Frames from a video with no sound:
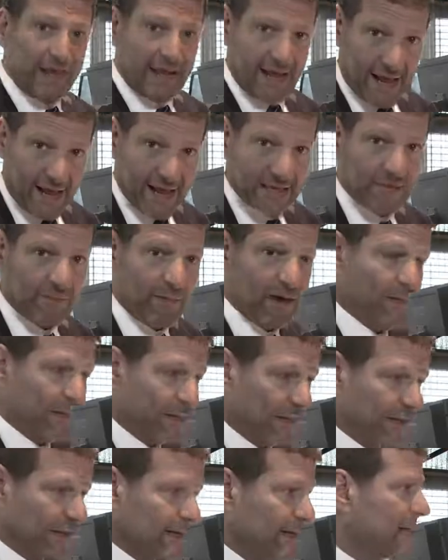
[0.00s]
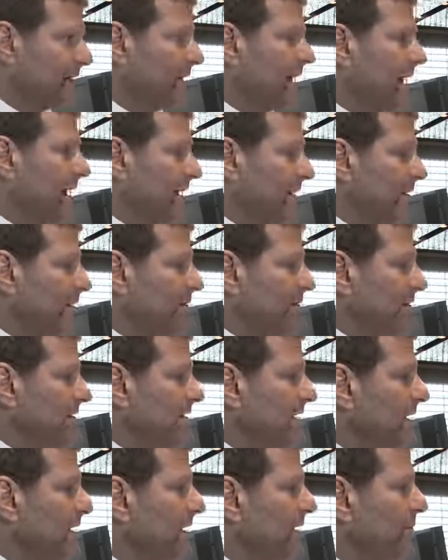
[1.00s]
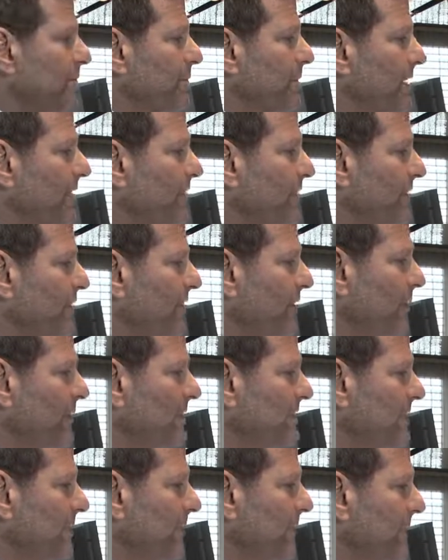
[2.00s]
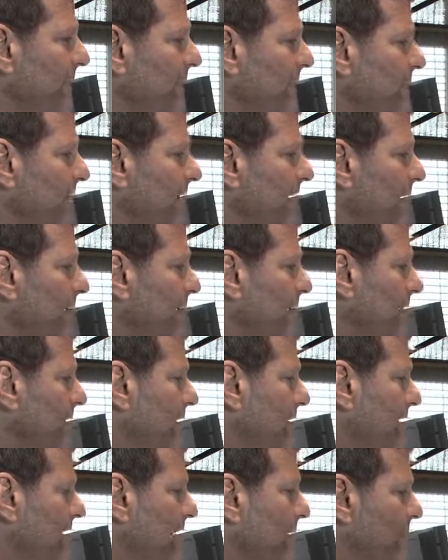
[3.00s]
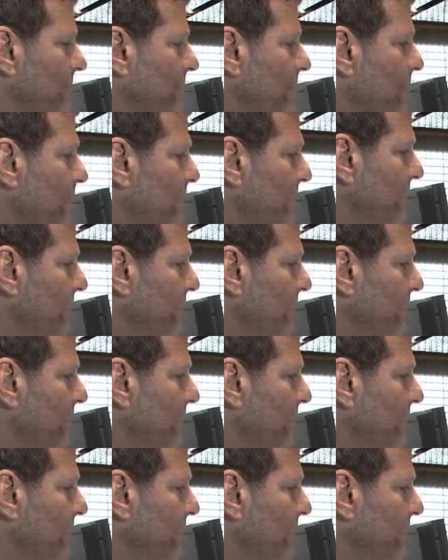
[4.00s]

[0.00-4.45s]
enhance my ability to diagnose. If we focus up here in the upper corner,